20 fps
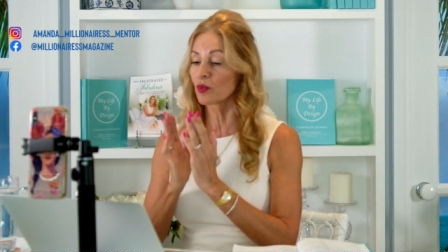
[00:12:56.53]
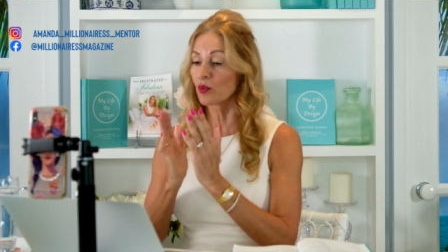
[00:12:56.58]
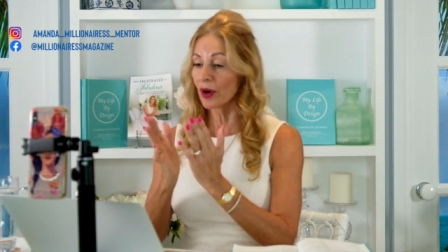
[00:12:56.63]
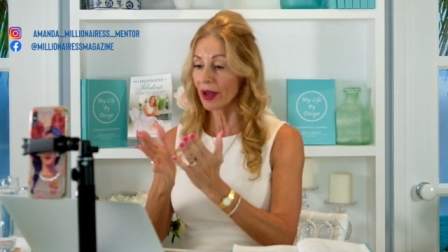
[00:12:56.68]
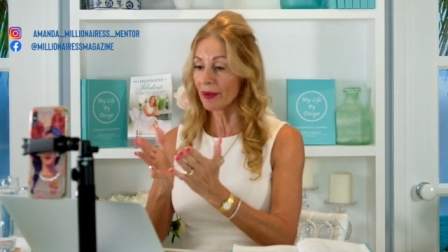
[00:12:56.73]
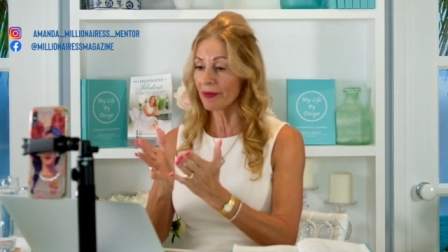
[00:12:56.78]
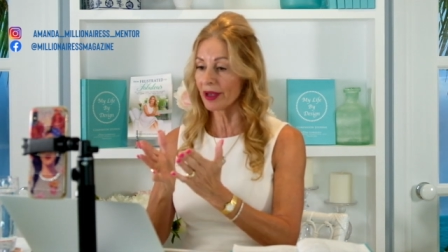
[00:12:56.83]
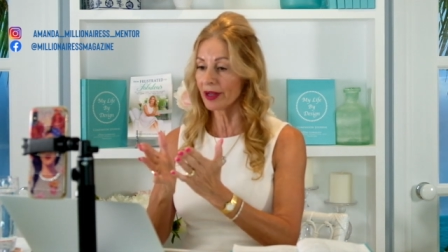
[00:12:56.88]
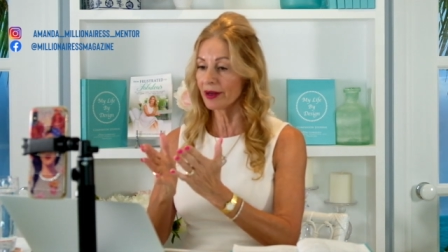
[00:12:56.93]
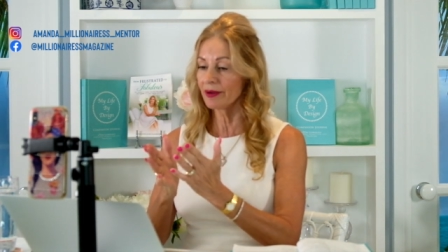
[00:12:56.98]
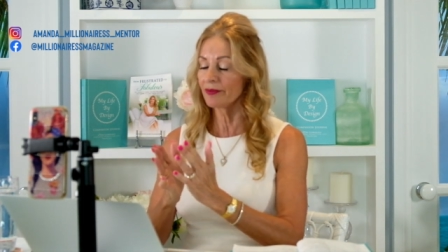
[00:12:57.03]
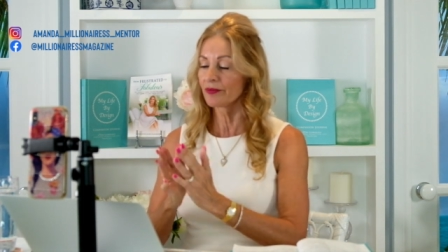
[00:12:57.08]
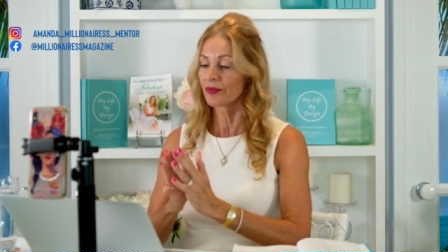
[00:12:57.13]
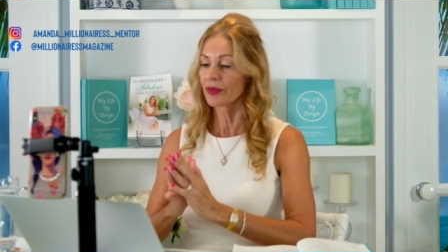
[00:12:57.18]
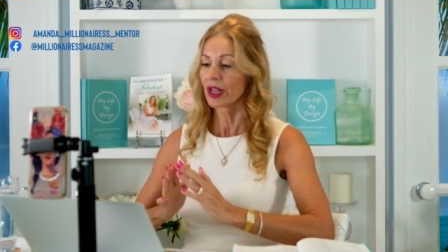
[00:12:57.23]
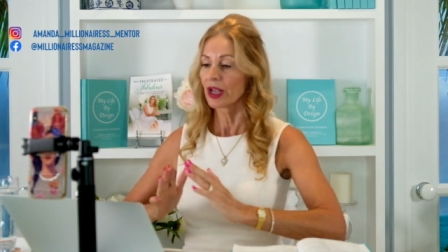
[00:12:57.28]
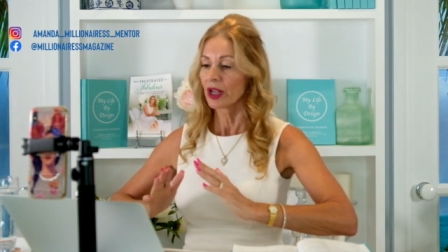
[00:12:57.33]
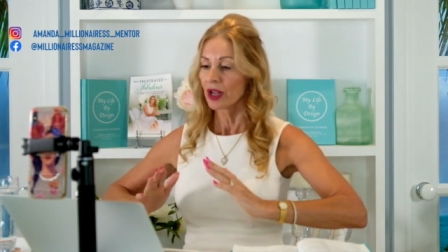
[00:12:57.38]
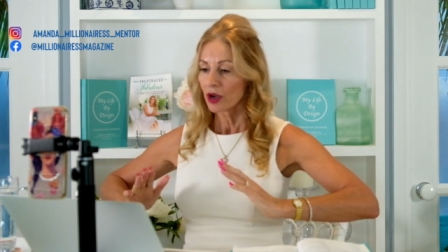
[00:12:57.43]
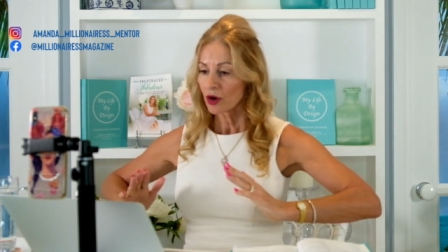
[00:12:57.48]
women
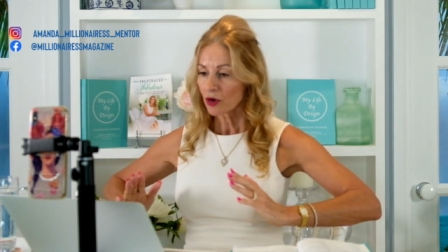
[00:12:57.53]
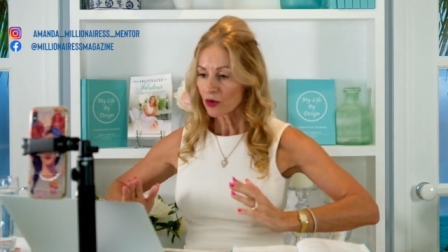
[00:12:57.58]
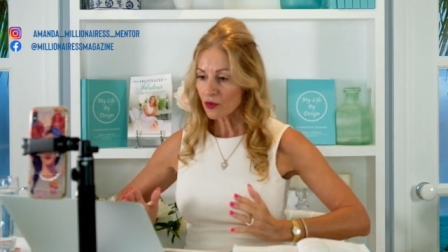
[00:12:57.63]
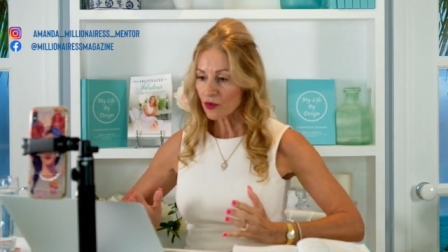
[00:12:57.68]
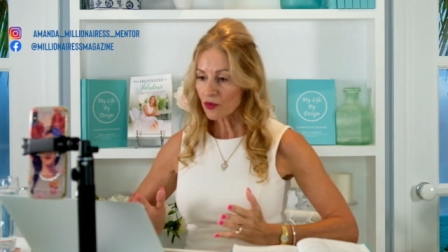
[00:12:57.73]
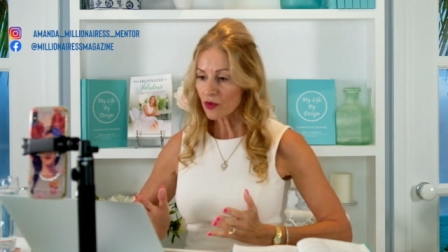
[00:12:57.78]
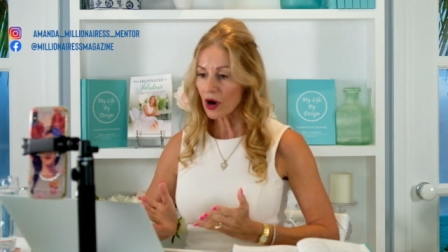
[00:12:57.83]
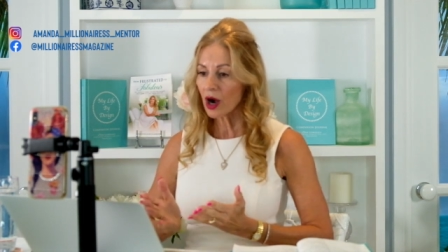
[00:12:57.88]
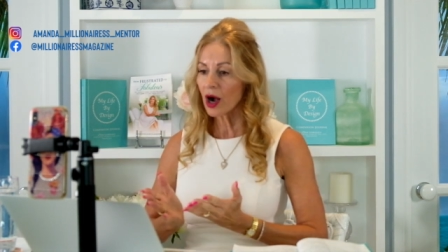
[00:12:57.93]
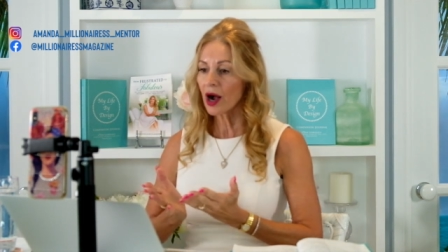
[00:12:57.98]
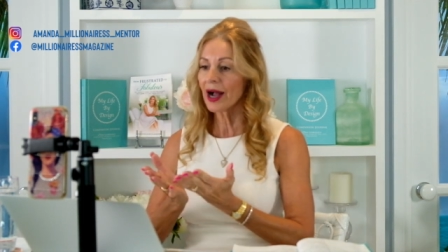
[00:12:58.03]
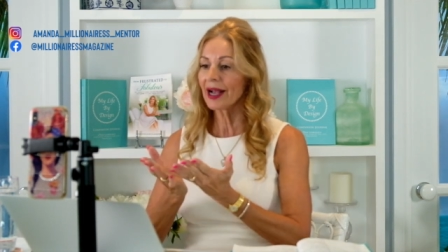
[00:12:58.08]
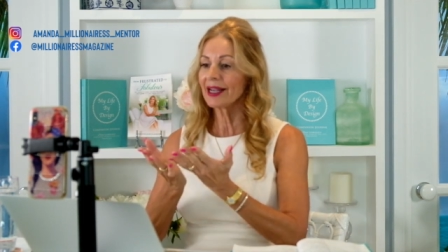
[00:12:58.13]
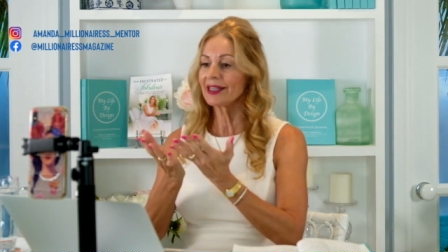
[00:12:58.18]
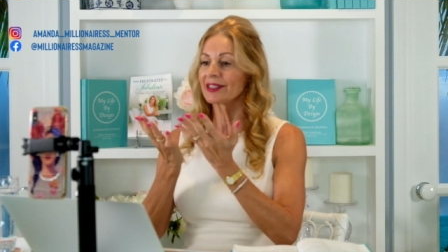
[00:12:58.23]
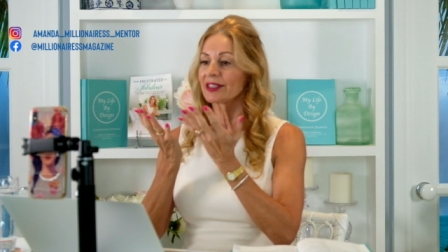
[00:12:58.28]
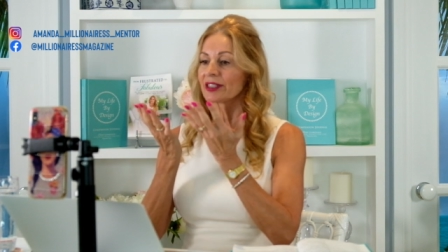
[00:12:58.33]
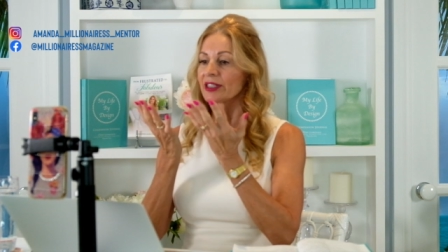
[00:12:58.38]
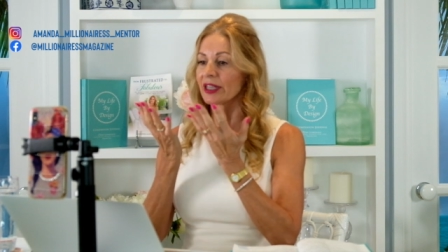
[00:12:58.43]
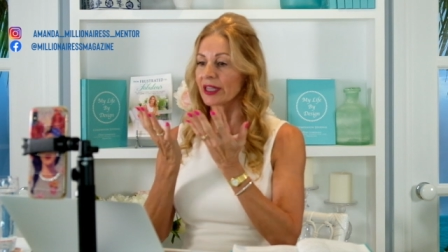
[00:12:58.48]

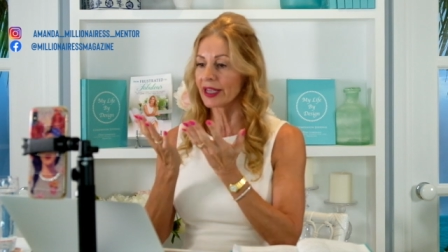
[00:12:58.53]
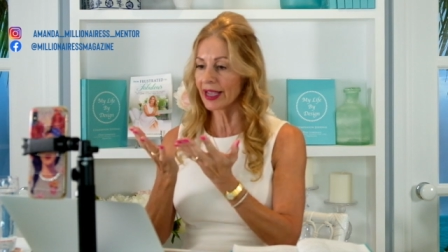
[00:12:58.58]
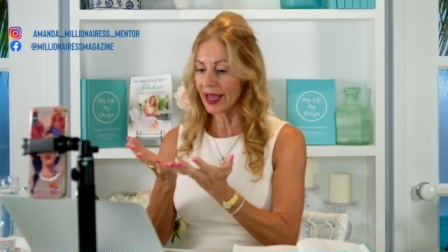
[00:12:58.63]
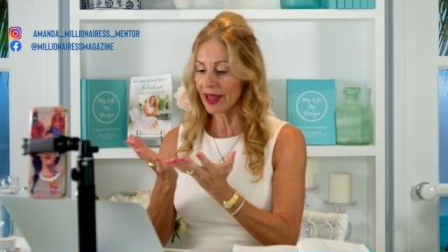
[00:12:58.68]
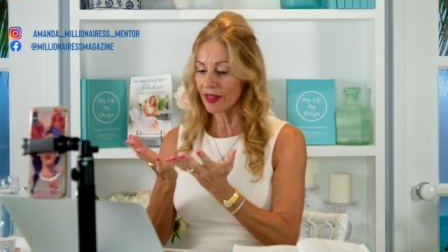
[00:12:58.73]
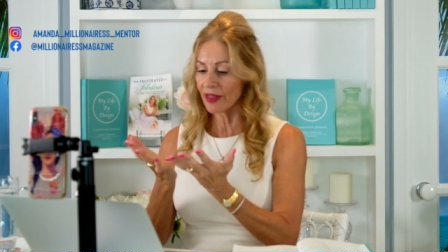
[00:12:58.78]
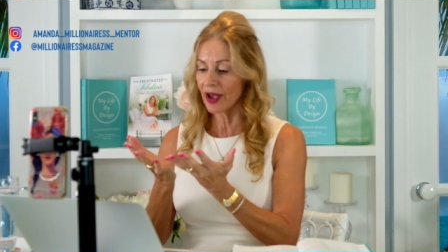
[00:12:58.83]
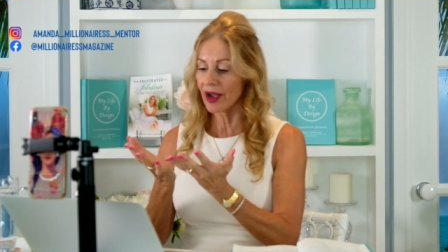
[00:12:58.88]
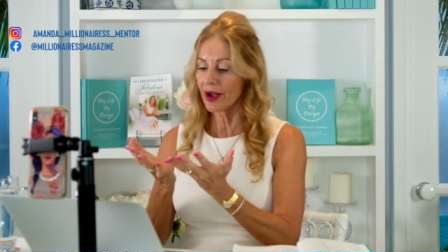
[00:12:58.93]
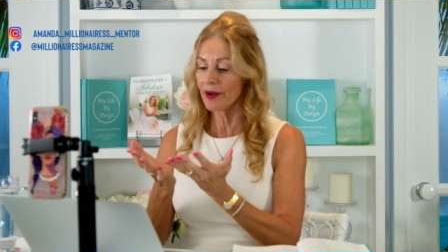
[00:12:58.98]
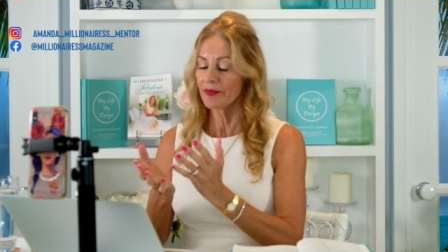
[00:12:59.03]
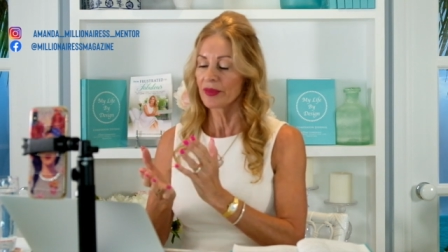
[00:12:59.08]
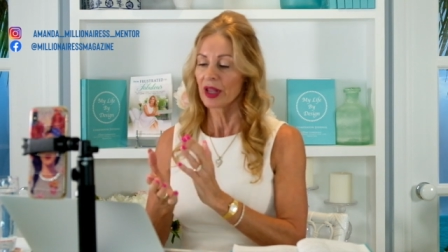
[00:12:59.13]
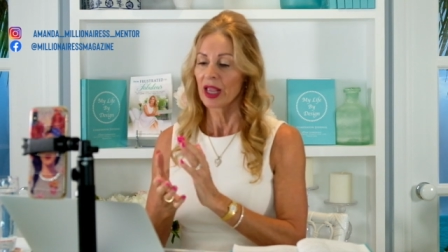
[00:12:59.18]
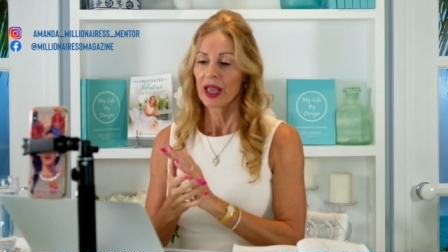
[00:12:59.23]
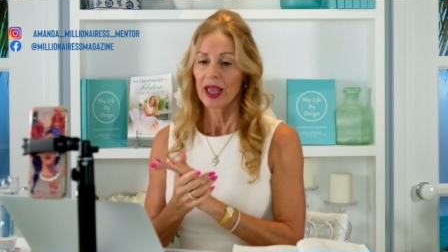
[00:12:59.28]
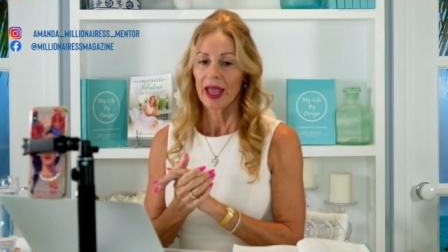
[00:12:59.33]
rise together.